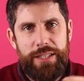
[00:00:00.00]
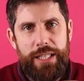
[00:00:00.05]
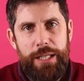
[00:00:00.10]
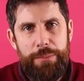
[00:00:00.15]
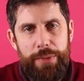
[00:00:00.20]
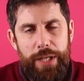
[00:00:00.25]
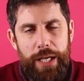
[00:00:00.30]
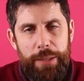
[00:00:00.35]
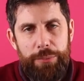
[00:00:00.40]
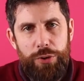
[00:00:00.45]

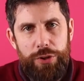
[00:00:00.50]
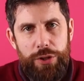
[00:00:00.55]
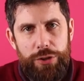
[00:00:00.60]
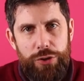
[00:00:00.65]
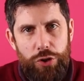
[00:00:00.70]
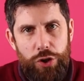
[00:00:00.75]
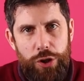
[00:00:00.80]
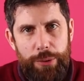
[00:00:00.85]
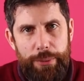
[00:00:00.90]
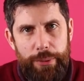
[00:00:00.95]
scheme that I'm going to
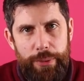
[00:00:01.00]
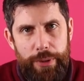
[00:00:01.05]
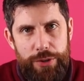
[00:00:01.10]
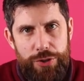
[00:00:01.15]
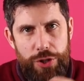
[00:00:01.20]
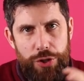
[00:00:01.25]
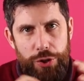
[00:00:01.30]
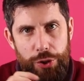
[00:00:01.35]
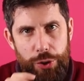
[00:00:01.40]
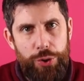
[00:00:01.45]
talk about
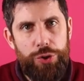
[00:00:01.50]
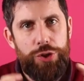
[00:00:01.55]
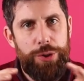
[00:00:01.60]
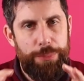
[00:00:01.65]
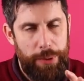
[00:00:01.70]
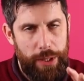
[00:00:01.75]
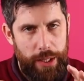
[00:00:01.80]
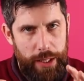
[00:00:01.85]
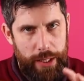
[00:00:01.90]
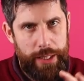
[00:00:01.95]
is the new
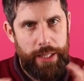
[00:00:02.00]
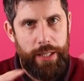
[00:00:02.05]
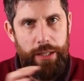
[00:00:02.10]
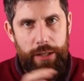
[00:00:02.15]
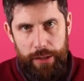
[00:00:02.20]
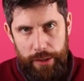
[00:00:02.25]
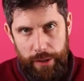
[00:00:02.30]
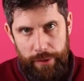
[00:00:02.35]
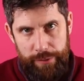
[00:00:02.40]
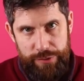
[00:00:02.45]
supply
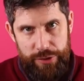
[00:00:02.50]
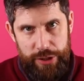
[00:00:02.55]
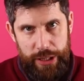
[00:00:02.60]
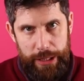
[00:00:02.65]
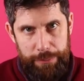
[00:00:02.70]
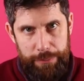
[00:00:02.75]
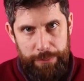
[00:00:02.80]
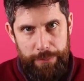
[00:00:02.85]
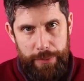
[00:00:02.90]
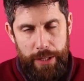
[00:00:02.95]
lift
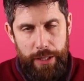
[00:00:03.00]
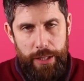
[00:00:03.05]
scheme.